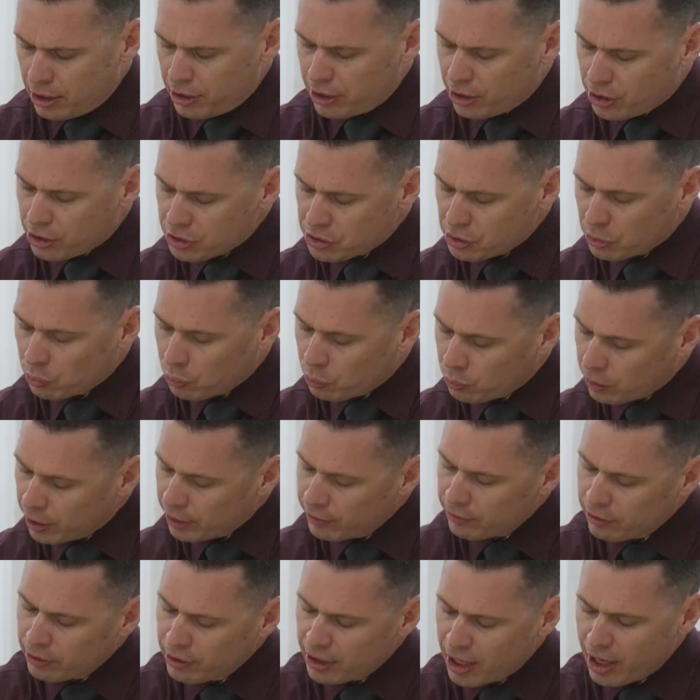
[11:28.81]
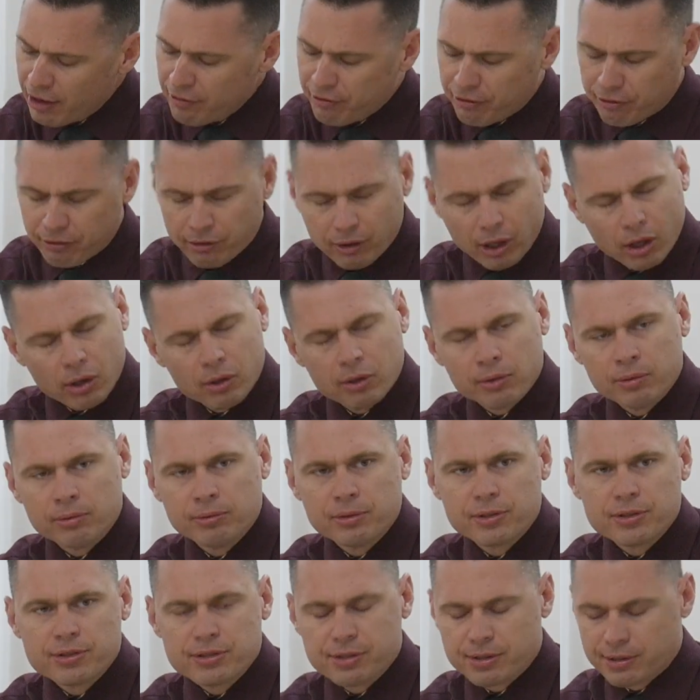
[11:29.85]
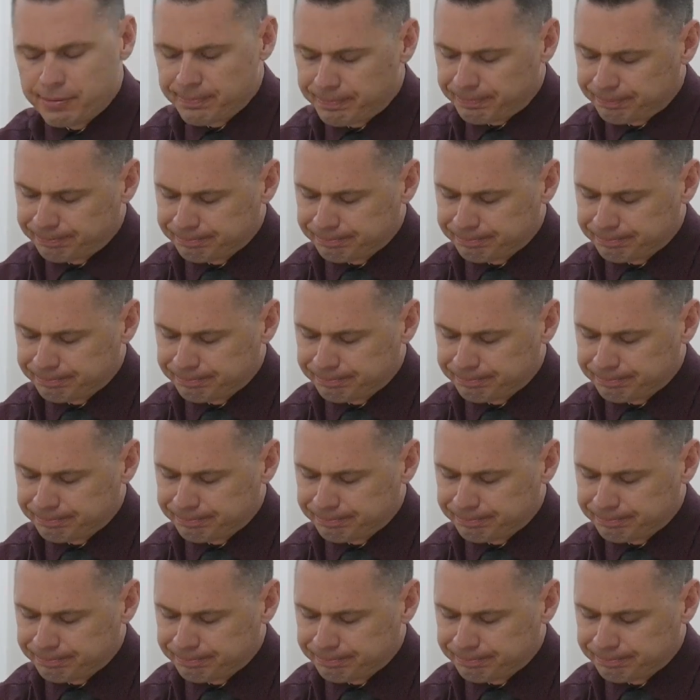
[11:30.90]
there is a river that flows.